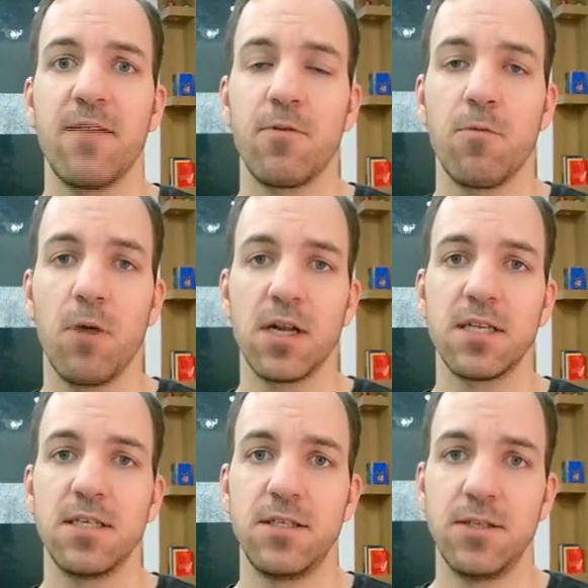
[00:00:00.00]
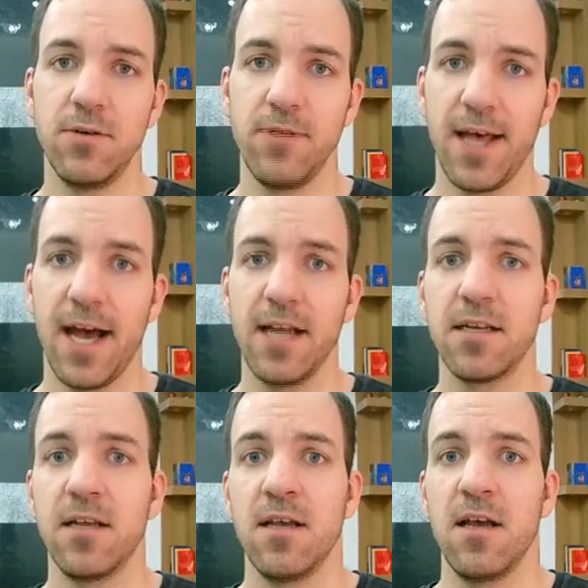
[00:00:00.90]
if we want to do
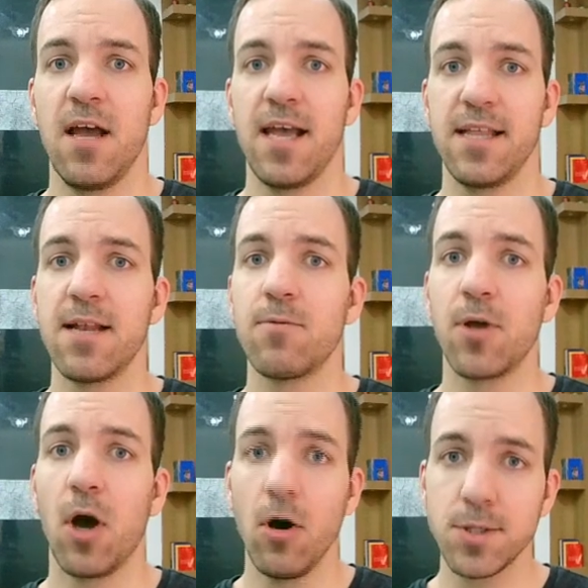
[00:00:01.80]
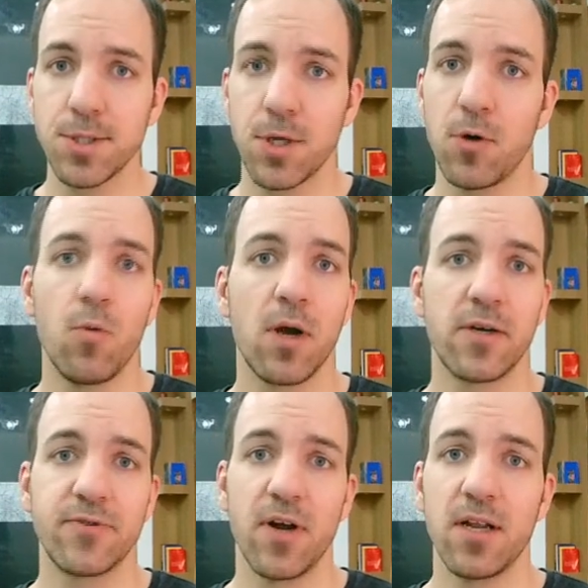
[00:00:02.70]
that, and then we also
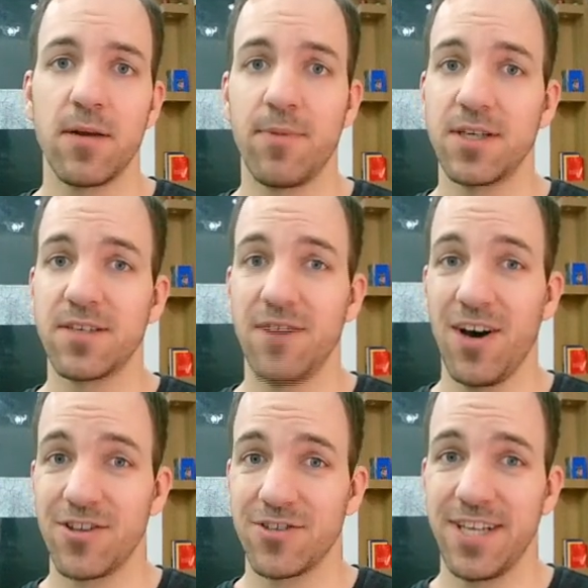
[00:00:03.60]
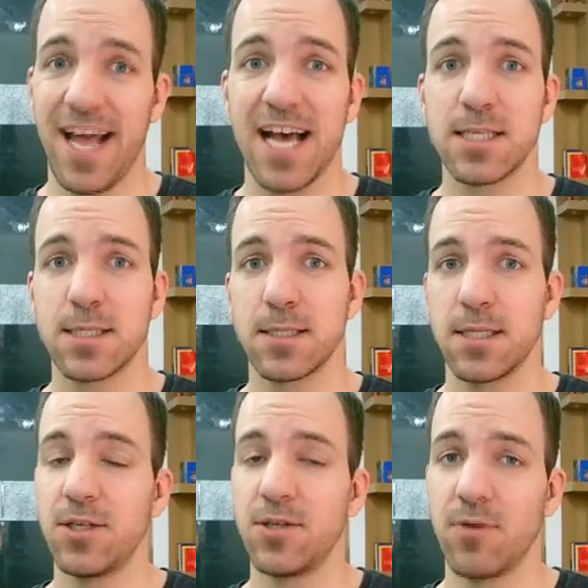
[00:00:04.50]
want to run a bunch of other
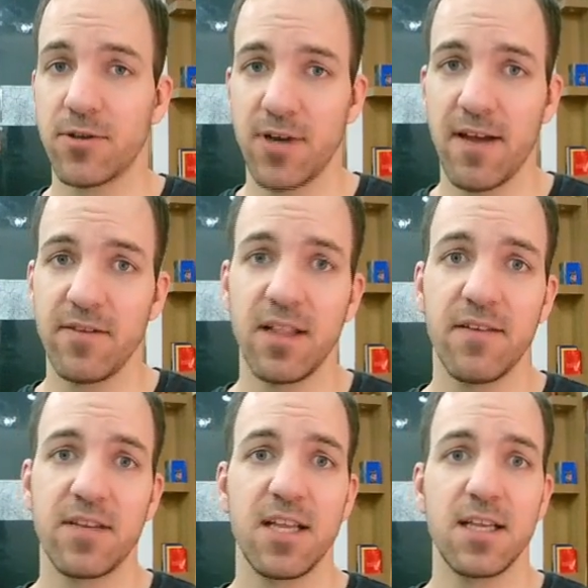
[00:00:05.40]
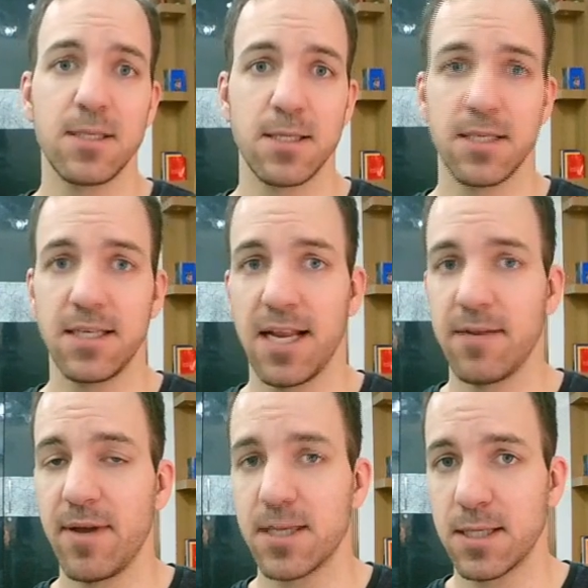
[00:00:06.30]
tasks and do other heavy liftings and
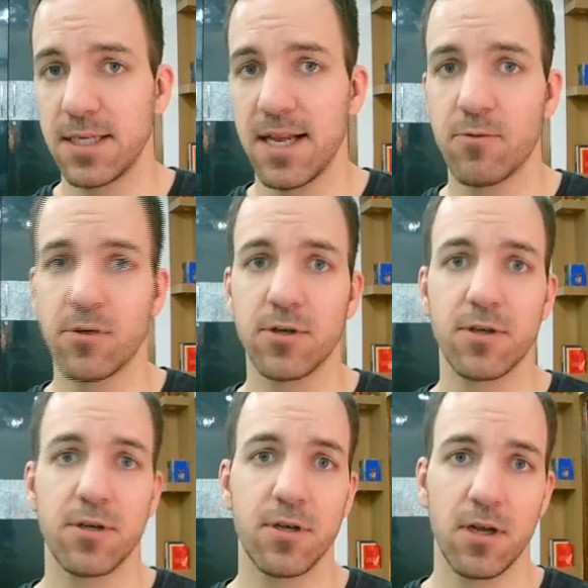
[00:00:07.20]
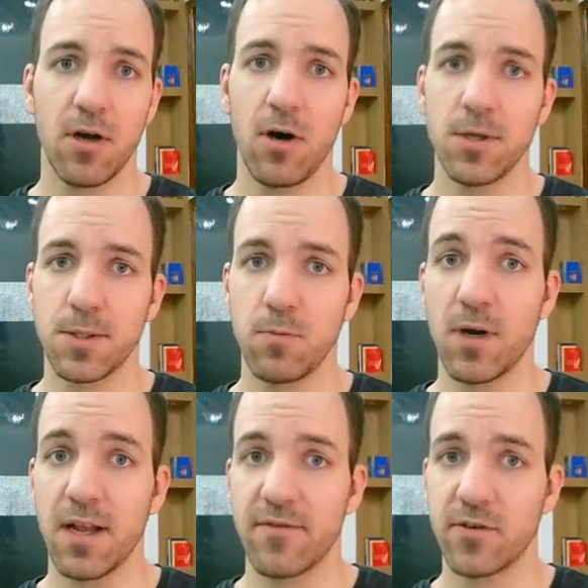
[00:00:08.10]
database and network calls and
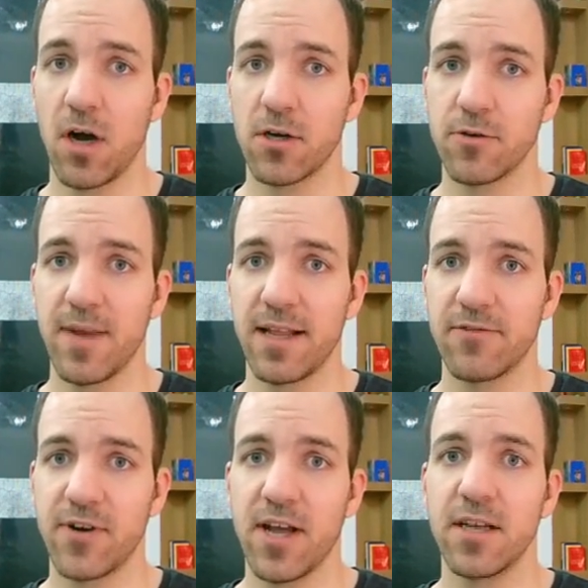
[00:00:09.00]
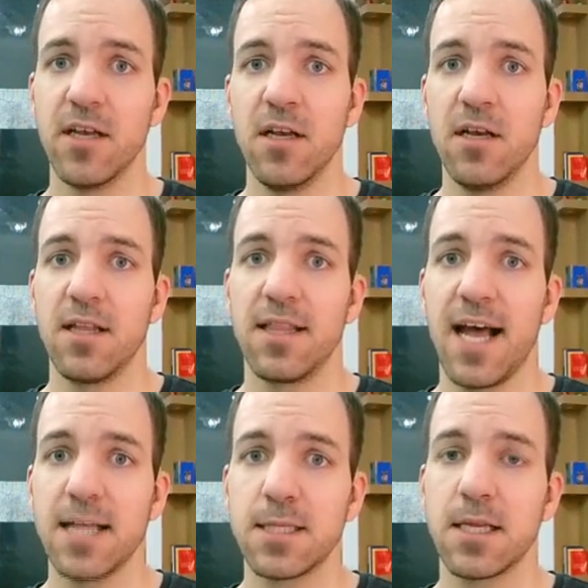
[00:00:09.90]
whatever on our main thread,
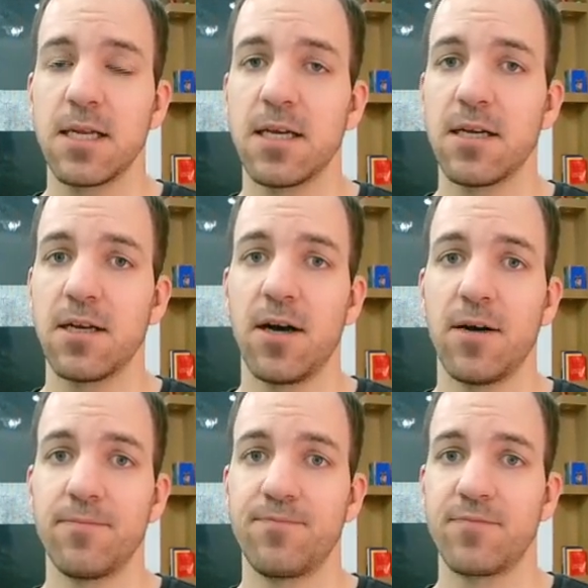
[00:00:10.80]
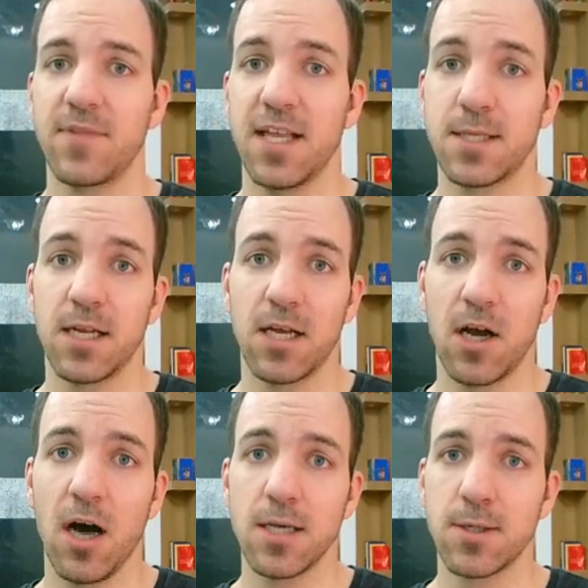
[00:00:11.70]
that's gonna it's gonna
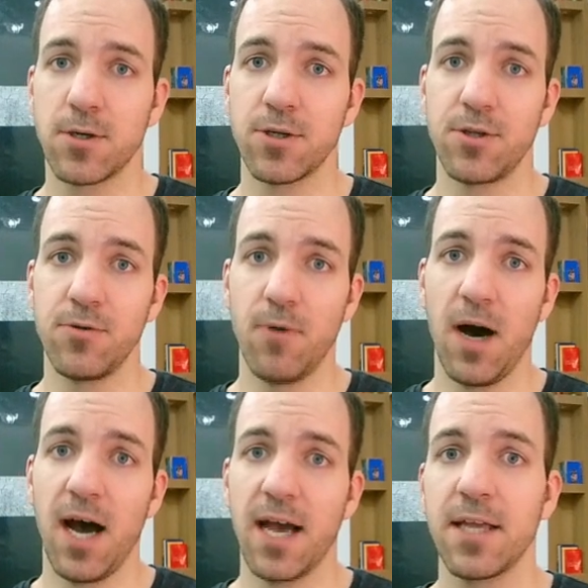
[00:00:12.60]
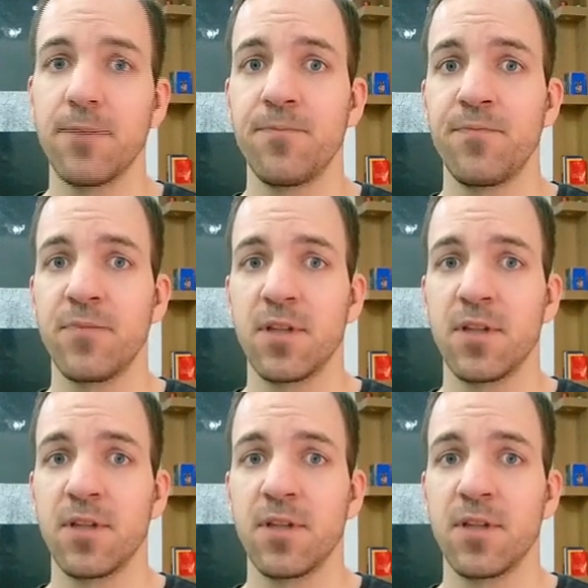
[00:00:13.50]
cause our UI